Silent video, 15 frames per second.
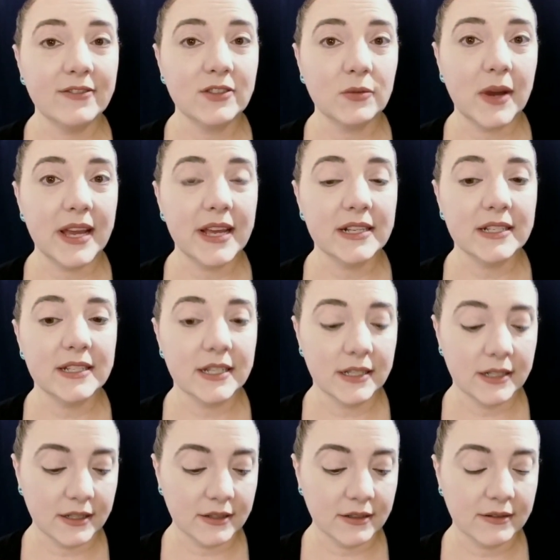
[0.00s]
to wait
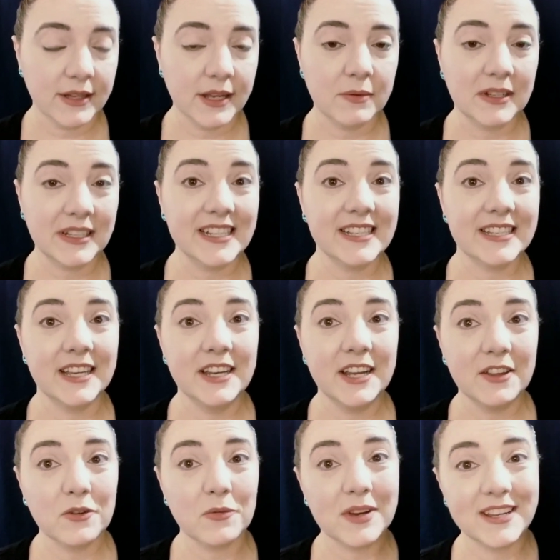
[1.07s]
until they release
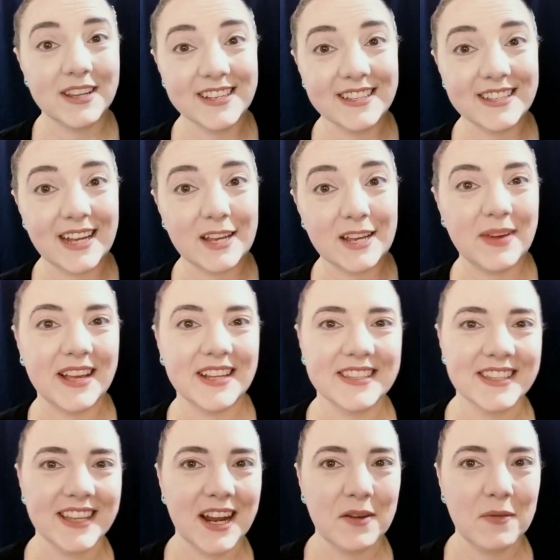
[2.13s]
another one of these 9-pans
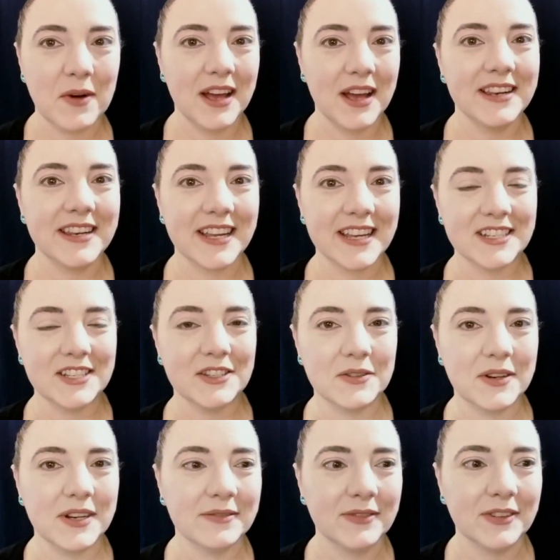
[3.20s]
that I want and I can do
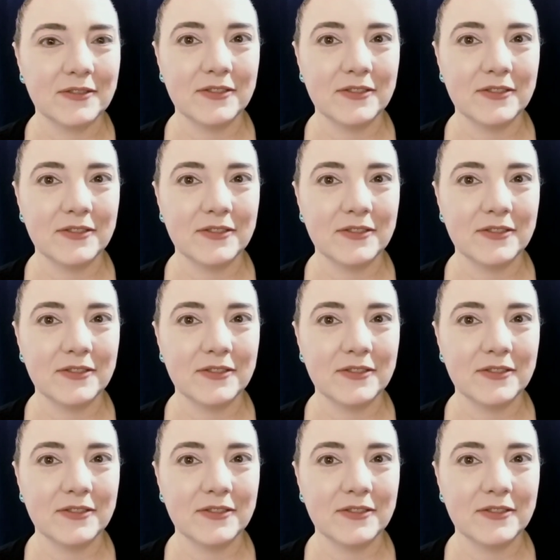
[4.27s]
a